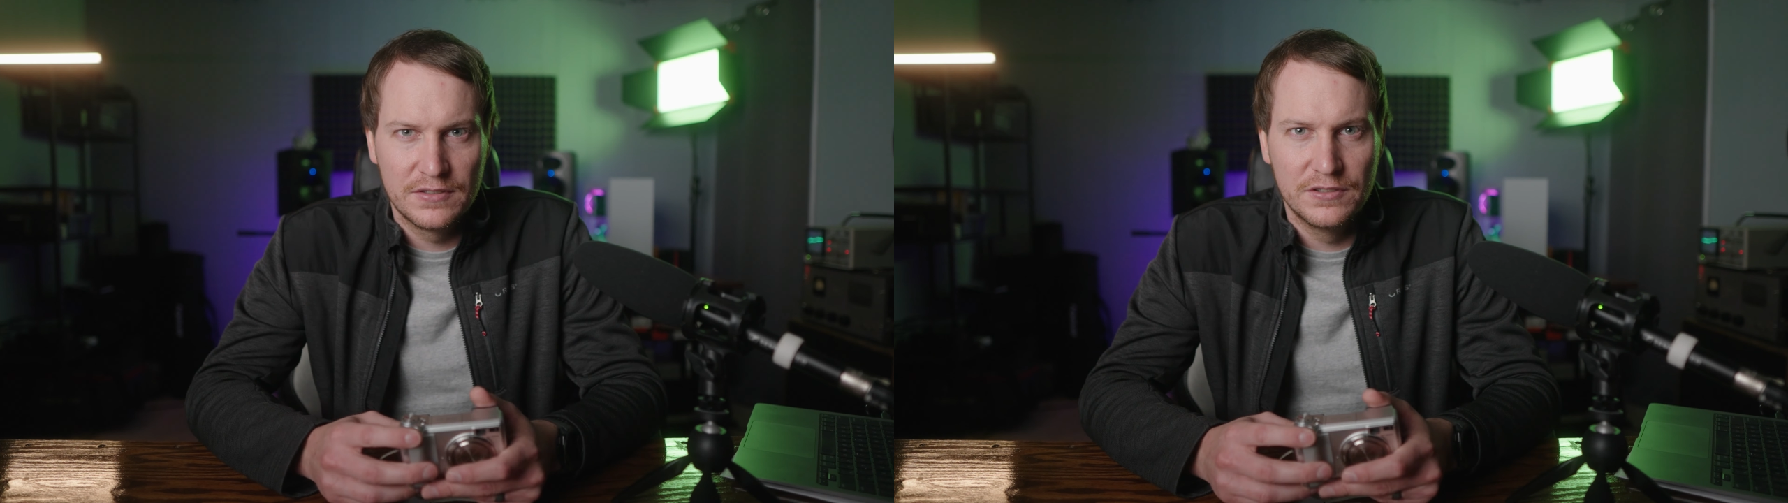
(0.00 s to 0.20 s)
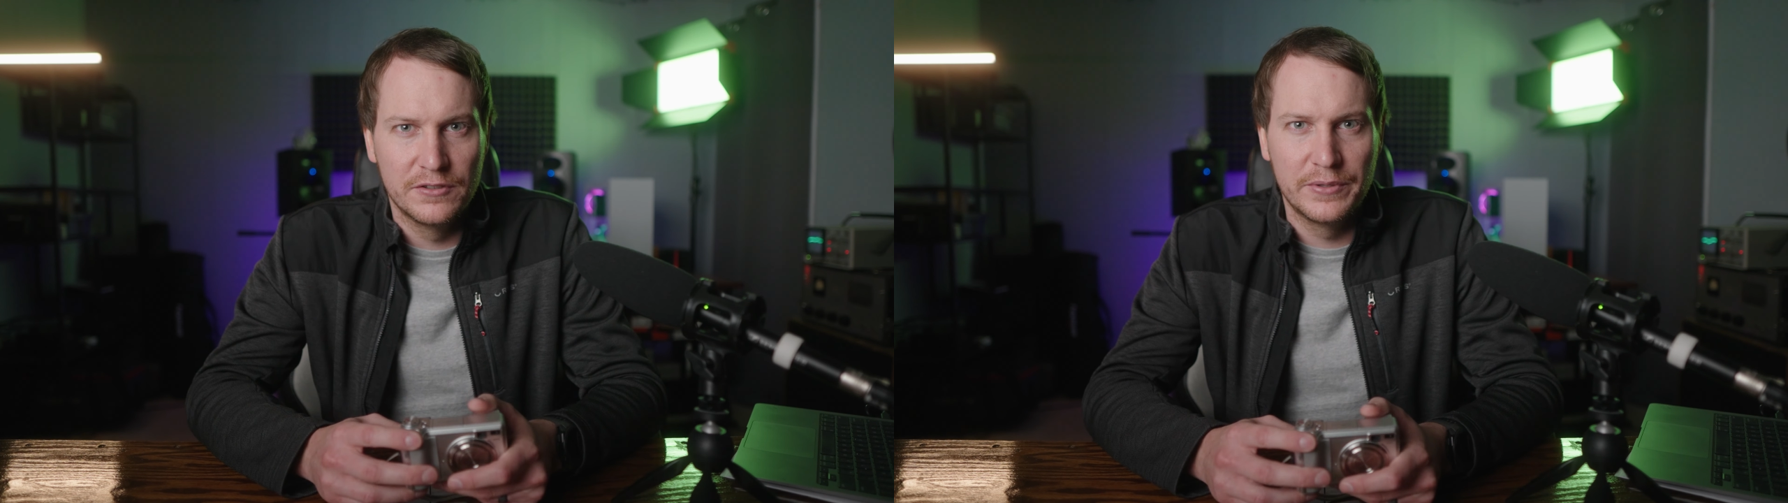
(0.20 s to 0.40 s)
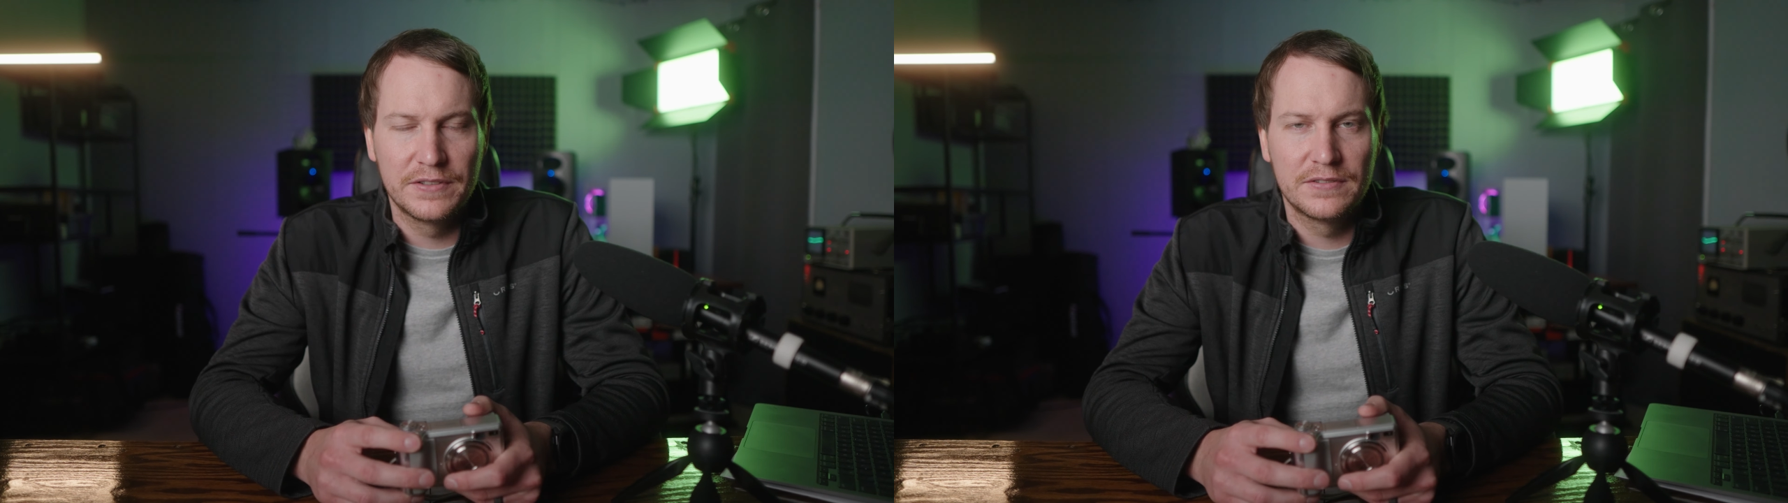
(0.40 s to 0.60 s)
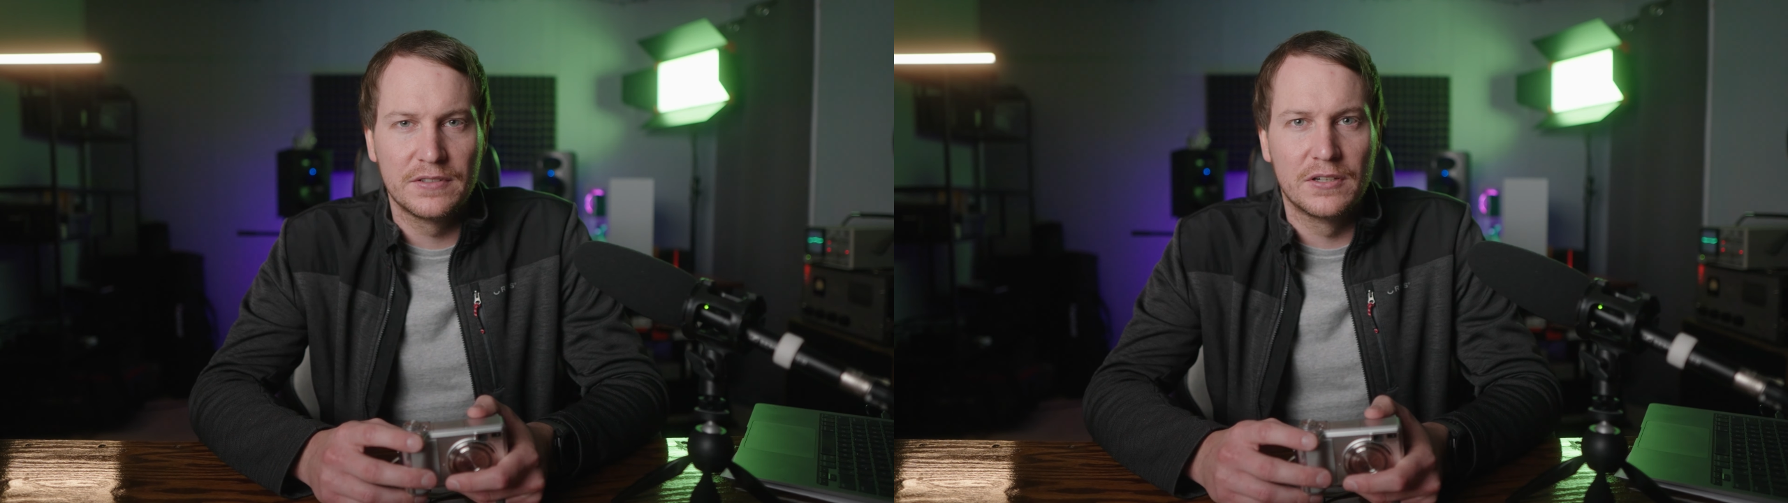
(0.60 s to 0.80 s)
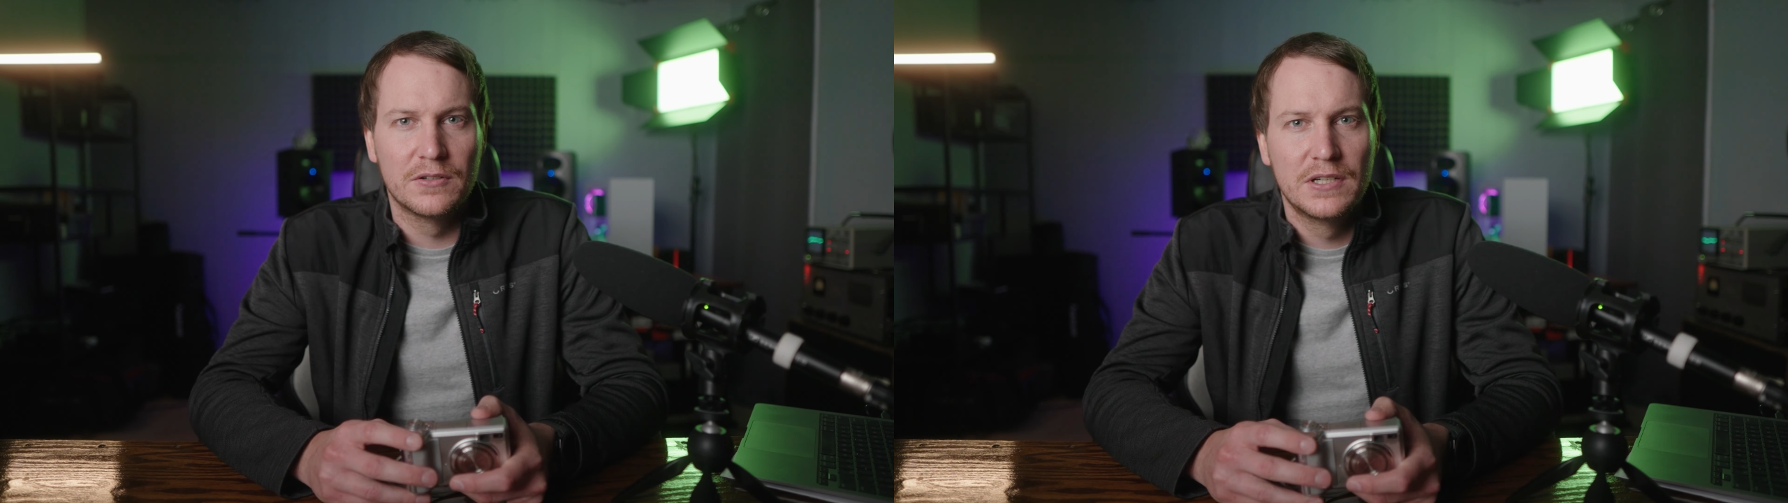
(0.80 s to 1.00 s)
to doing
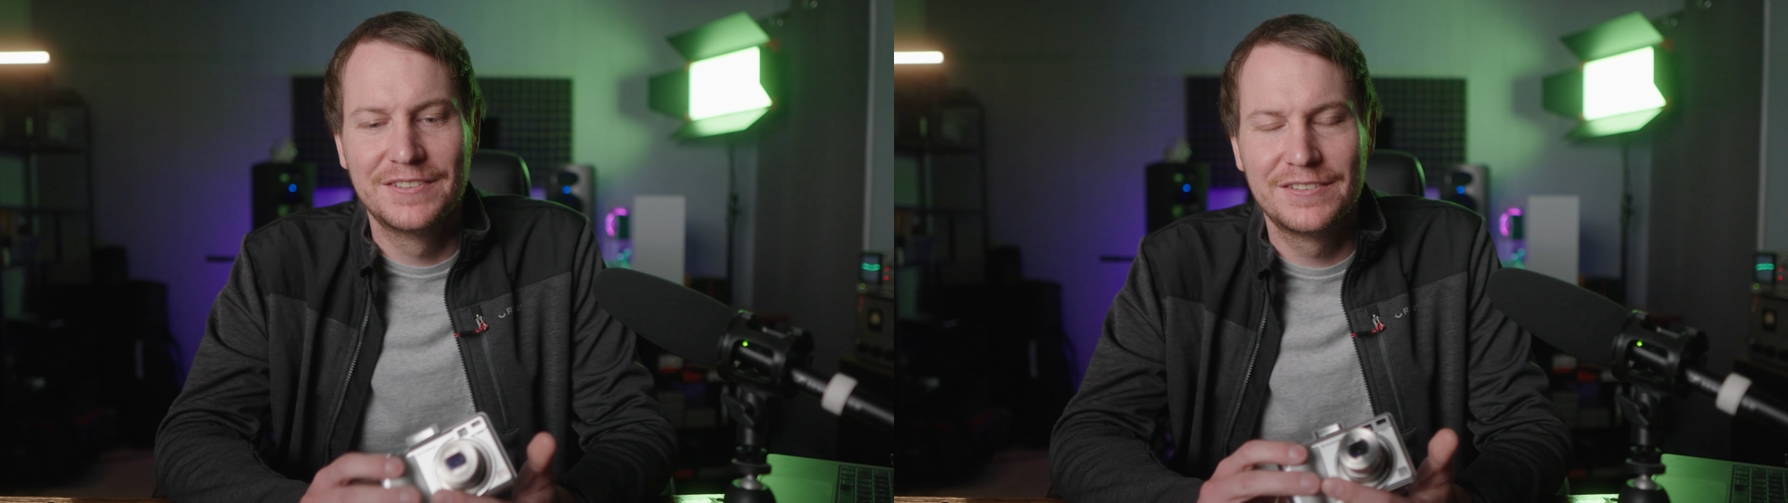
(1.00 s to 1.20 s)
so.